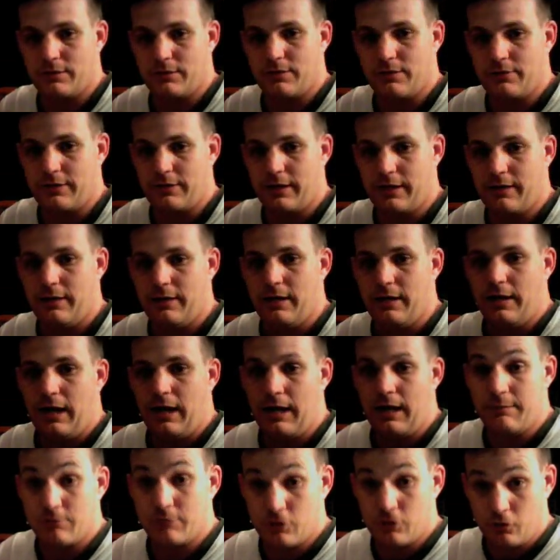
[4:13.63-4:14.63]
Okay,
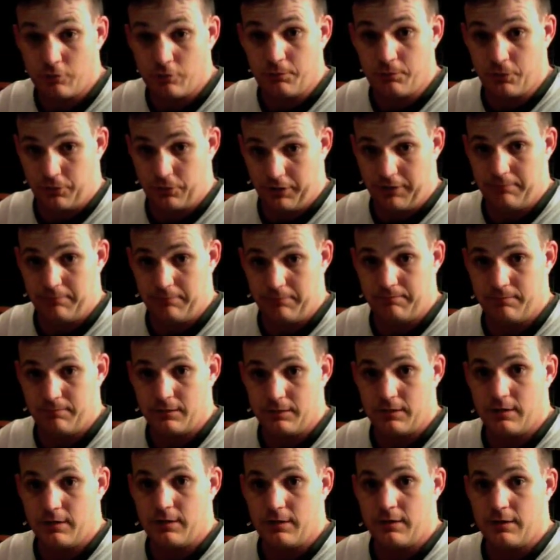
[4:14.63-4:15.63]
I'm dual booted.
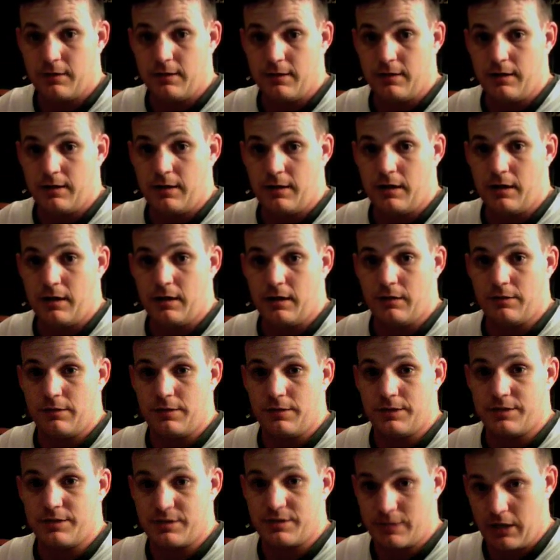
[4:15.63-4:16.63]
Uh,
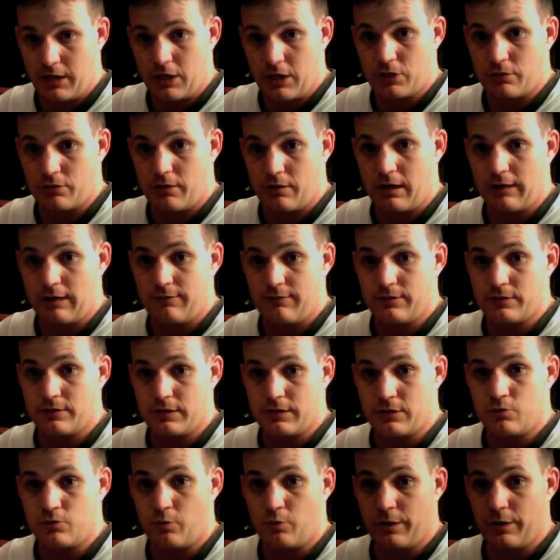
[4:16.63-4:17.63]
the C drive is,
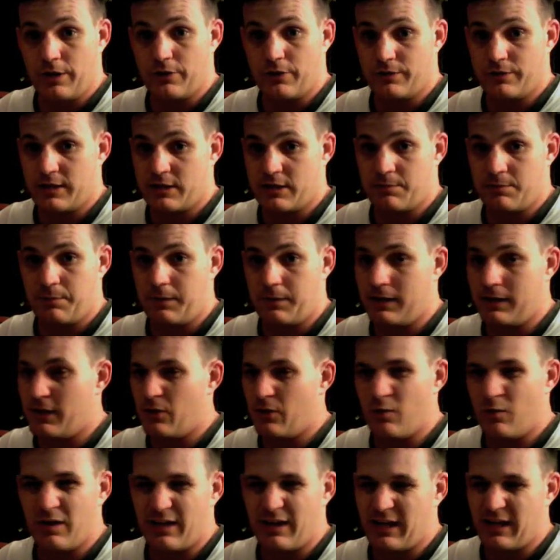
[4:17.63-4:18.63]
is Windows XP. They
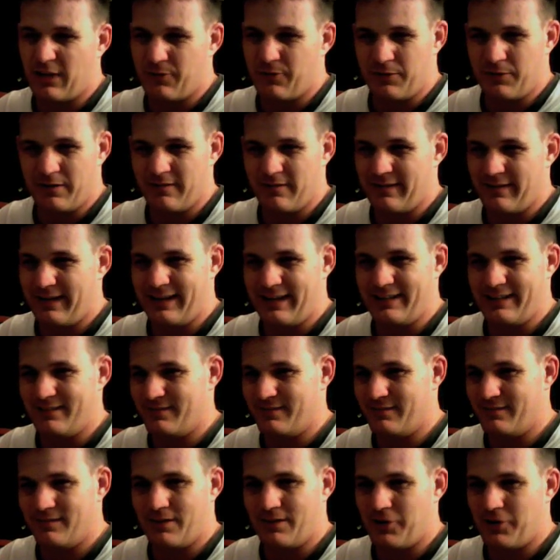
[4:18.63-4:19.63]
want to get rid of that
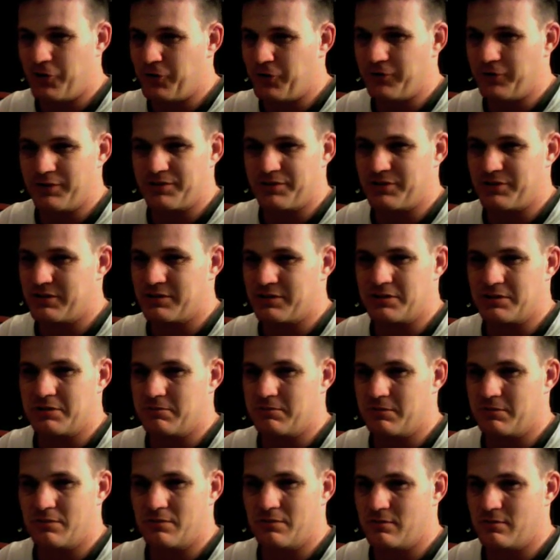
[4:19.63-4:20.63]
and hurt the
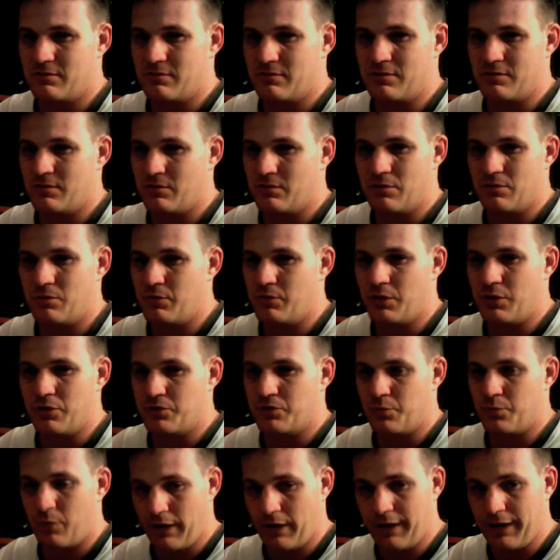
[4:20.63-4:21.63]
system and do who knows
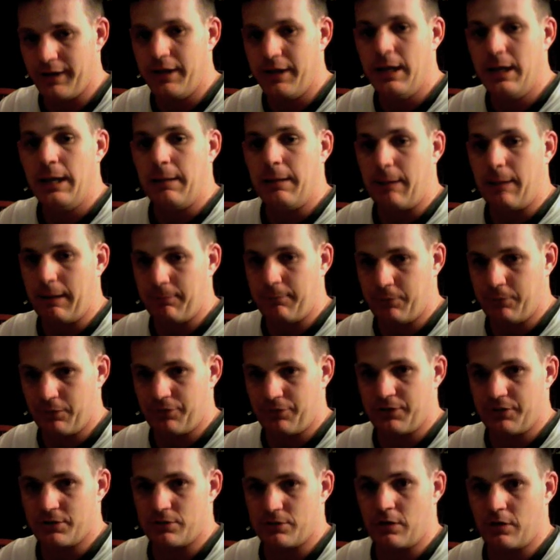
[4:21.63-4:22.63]
what. I put
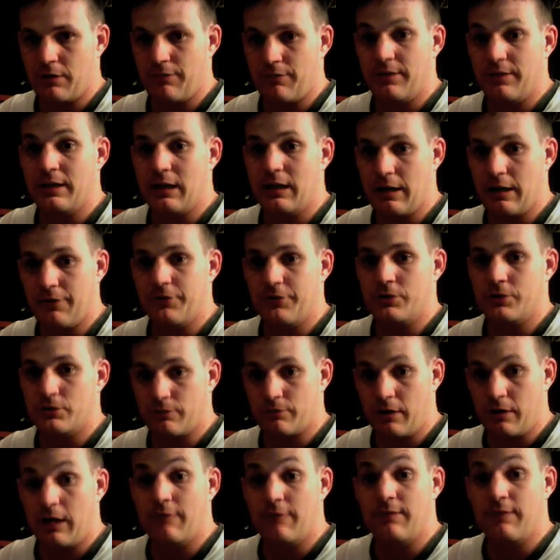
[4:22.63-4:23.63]
this on the other
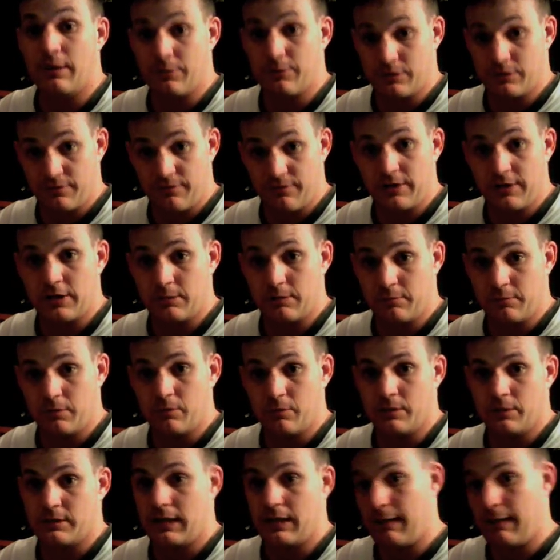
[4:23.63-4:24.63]
drive that was available,
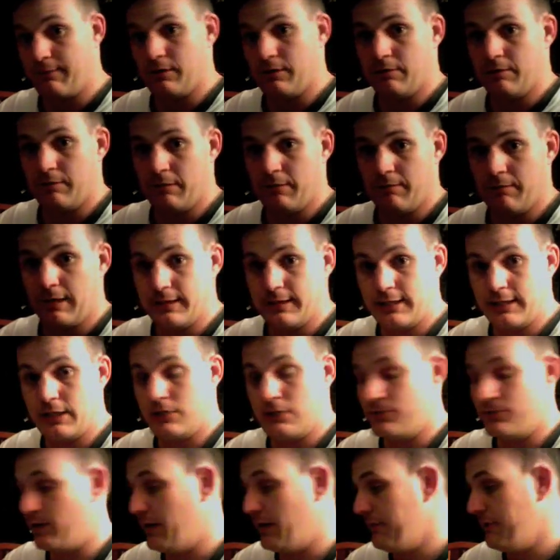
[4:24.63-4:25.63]
which happened to be my D
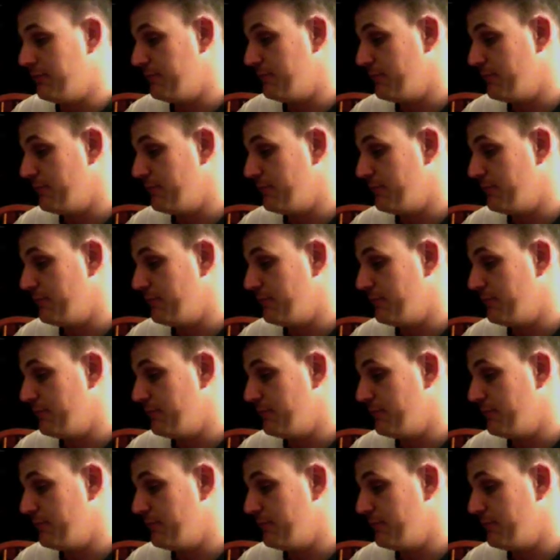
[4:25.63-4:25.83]
drive.